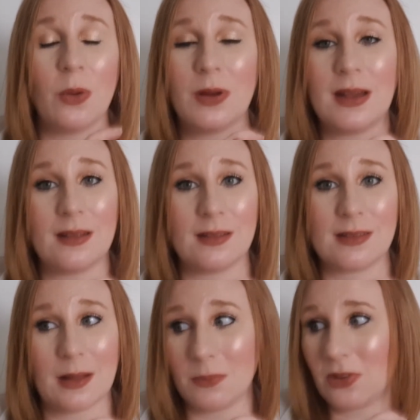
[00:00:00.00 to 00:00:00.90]
when
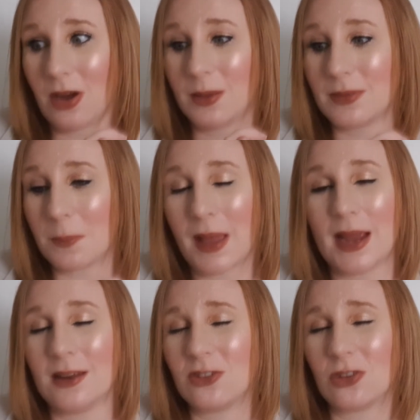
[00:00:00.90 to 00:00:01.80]
sometimes the
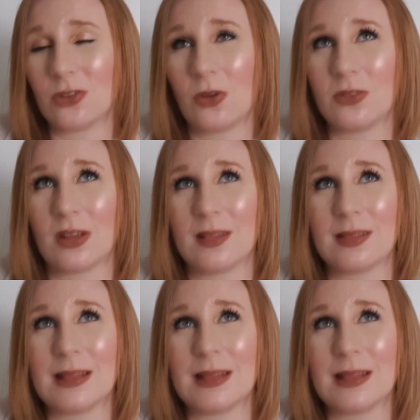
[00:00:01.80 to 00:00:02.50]
pain has just got a